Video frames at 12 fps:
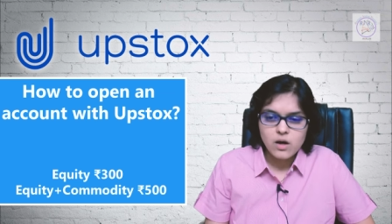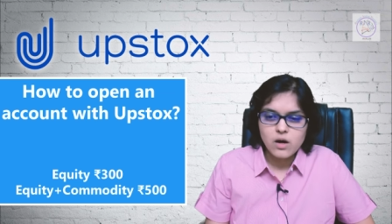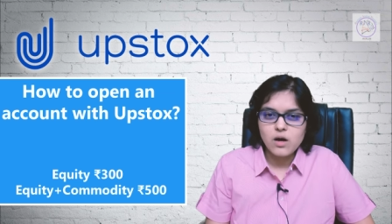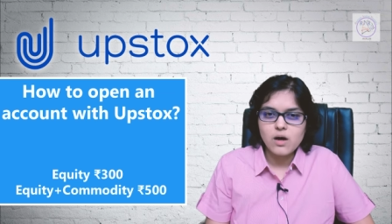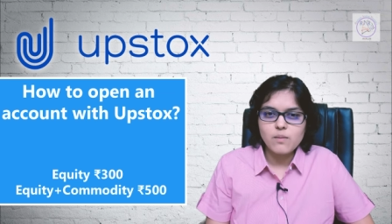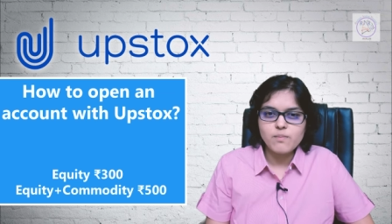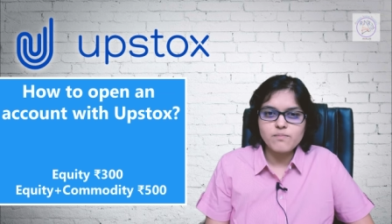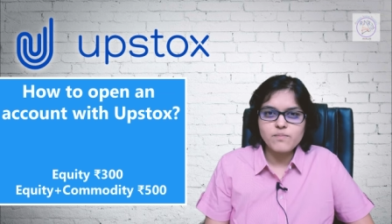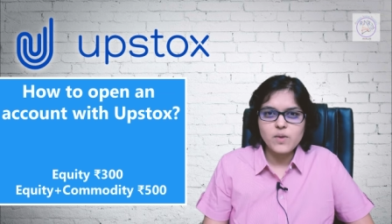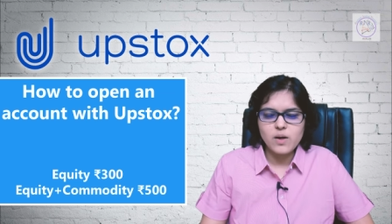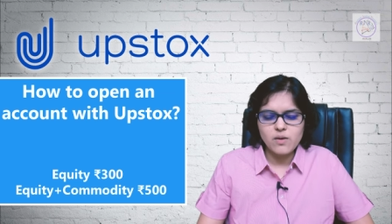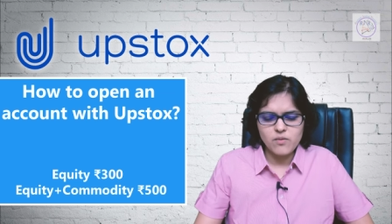uh,
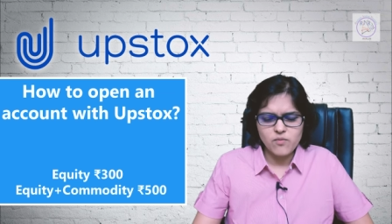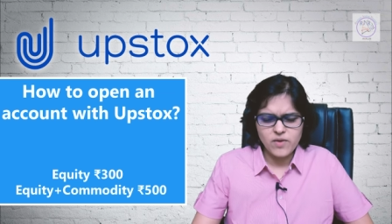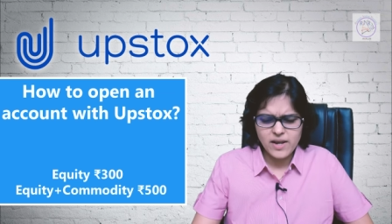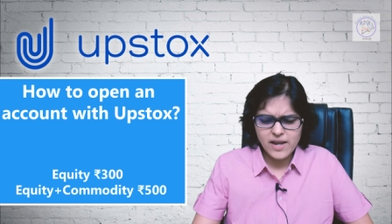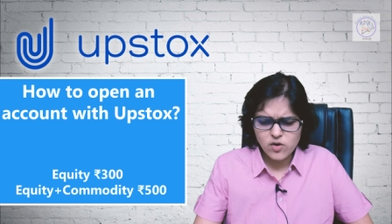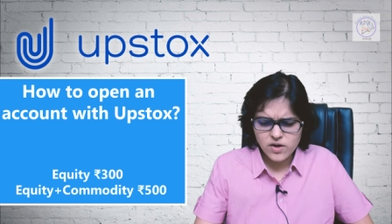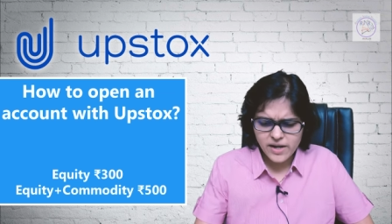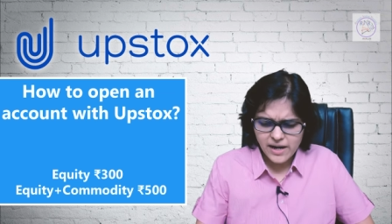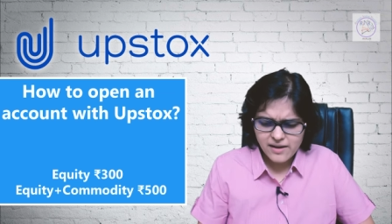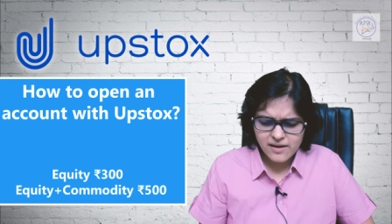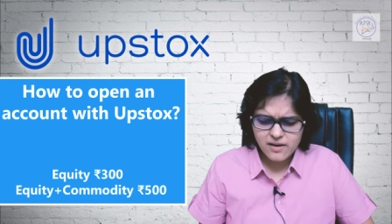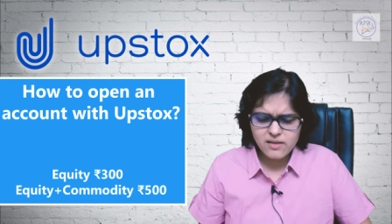When I
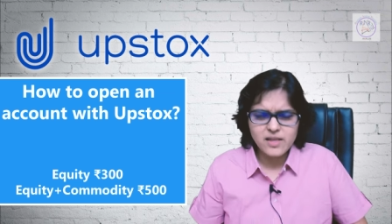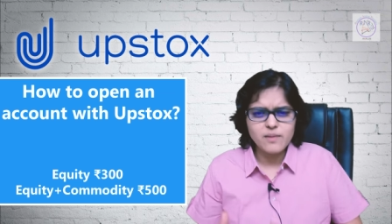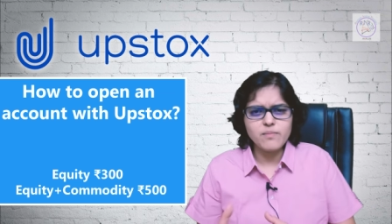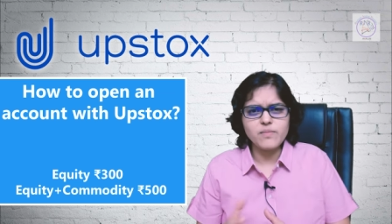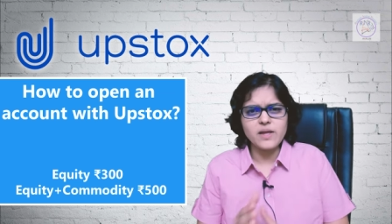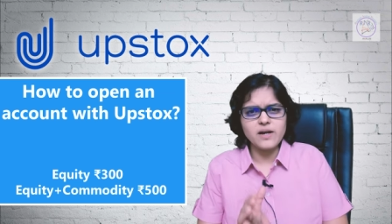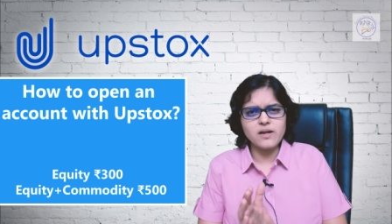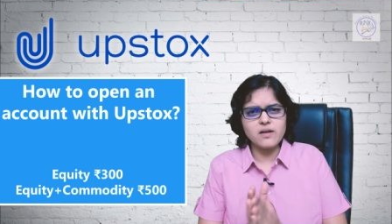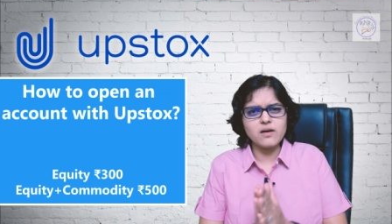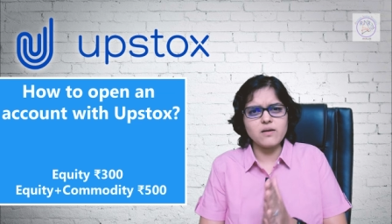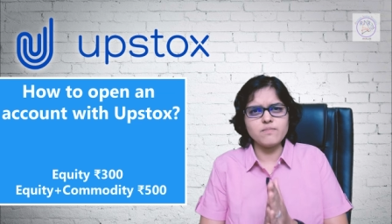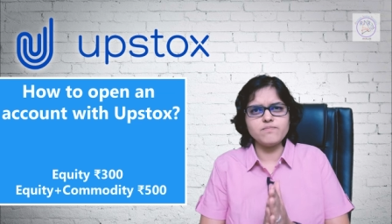contacted them that
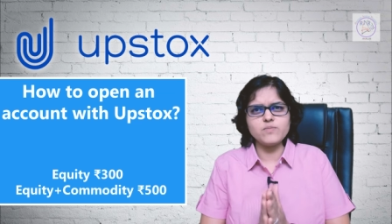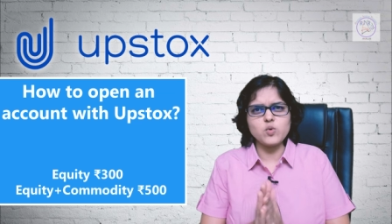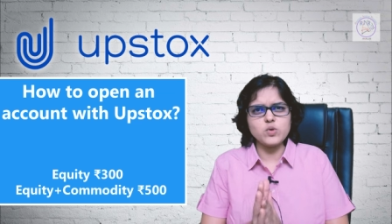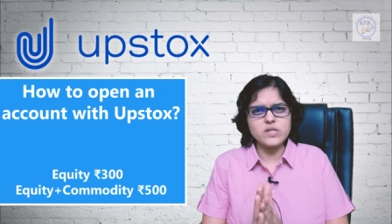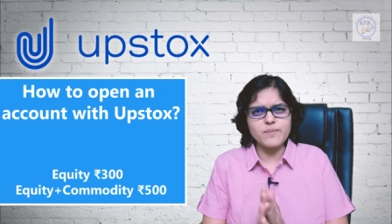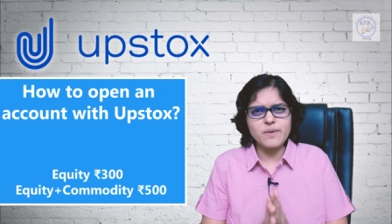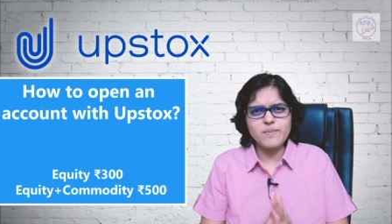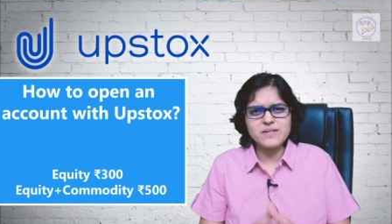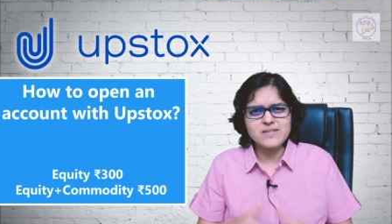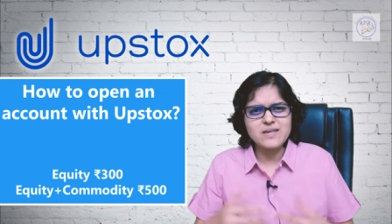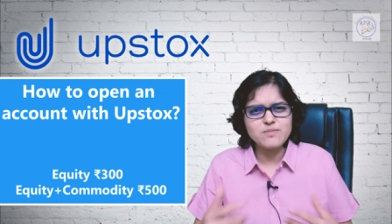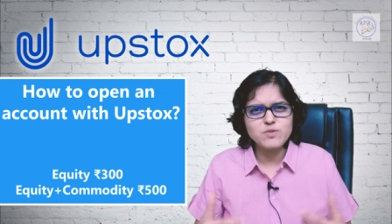uh, kuch aapke
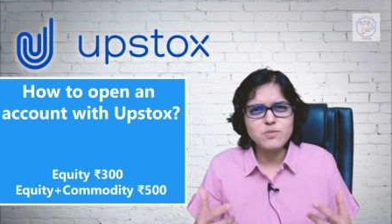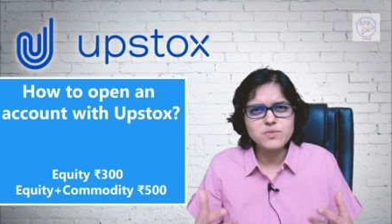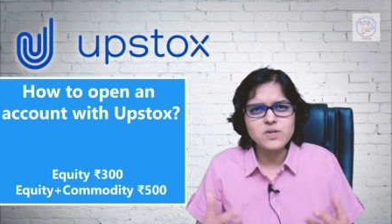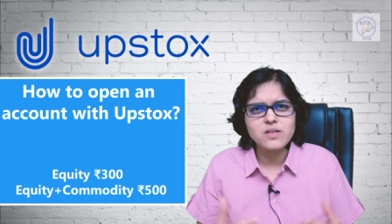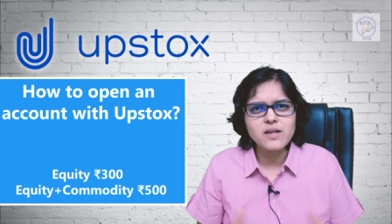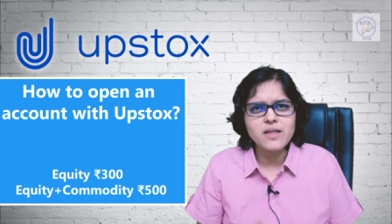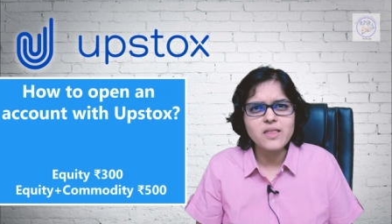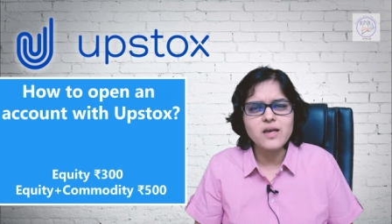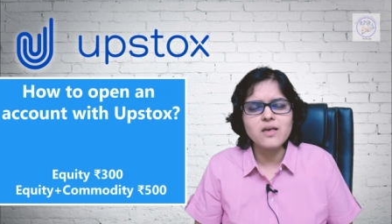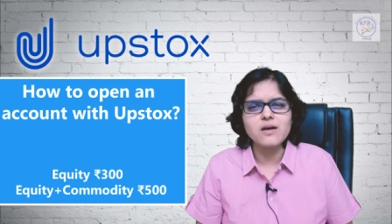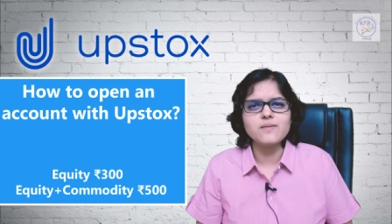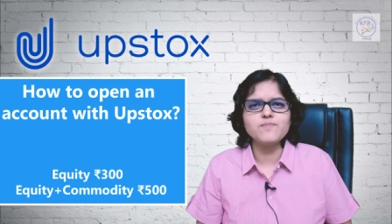paas schemes schemes chalte rehti hai
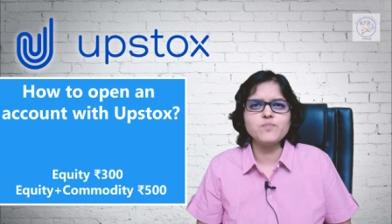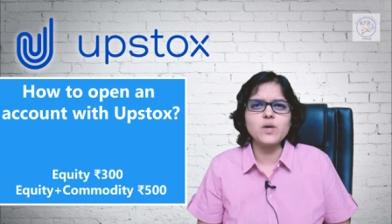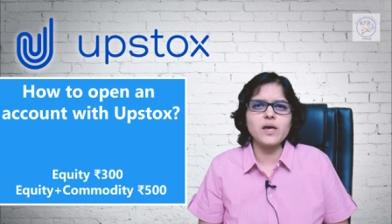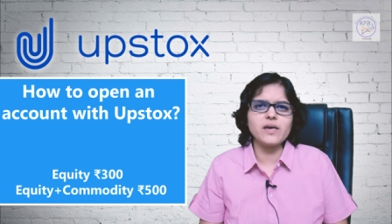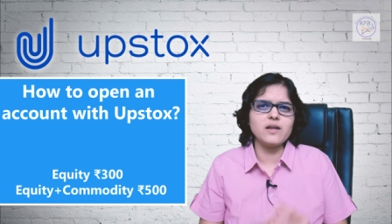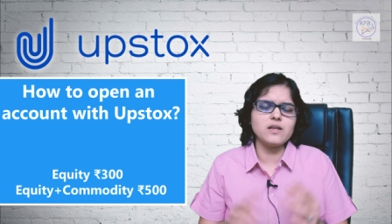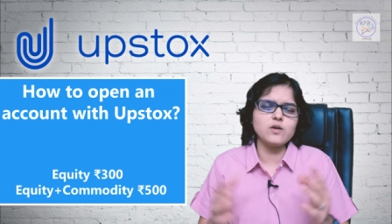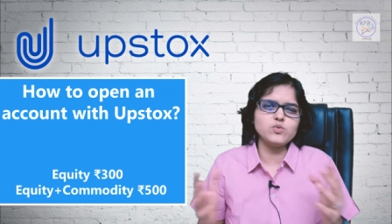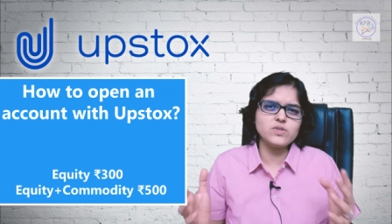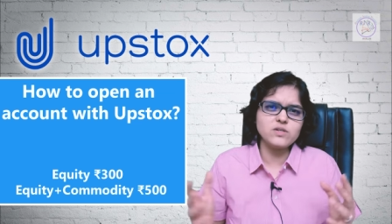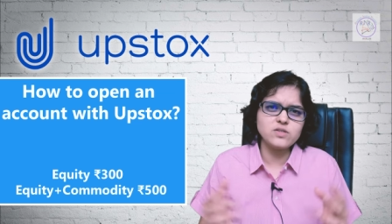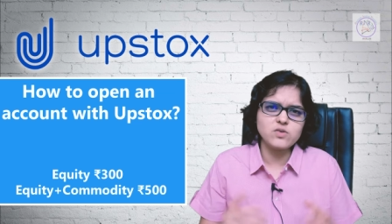kya, I can announce
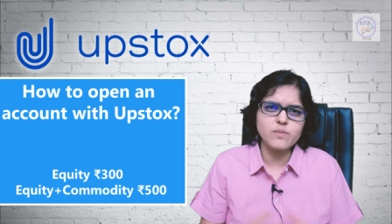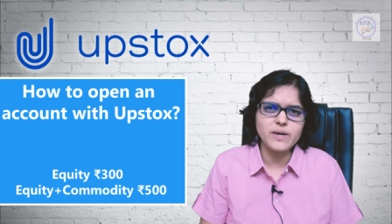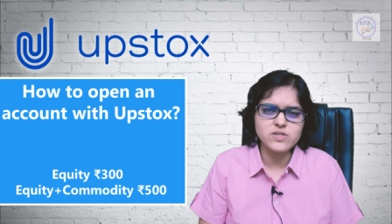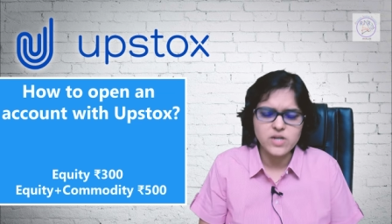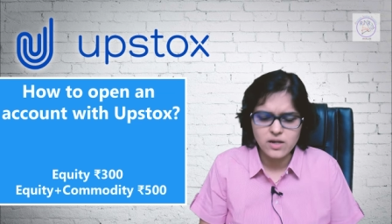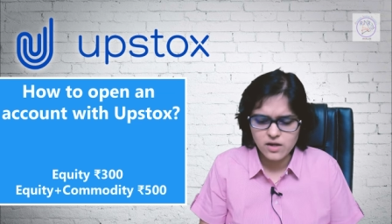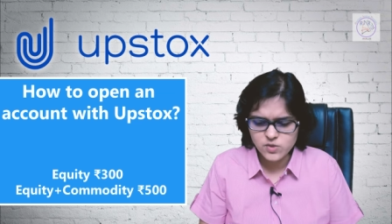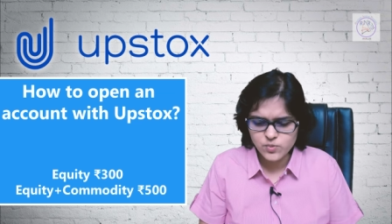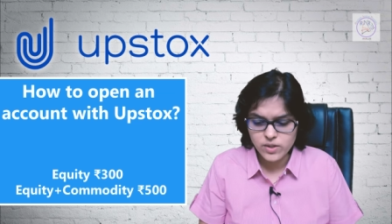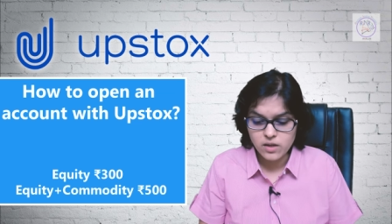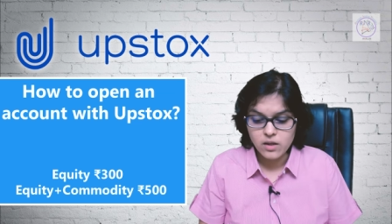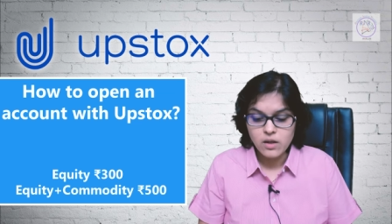this on my channel as well.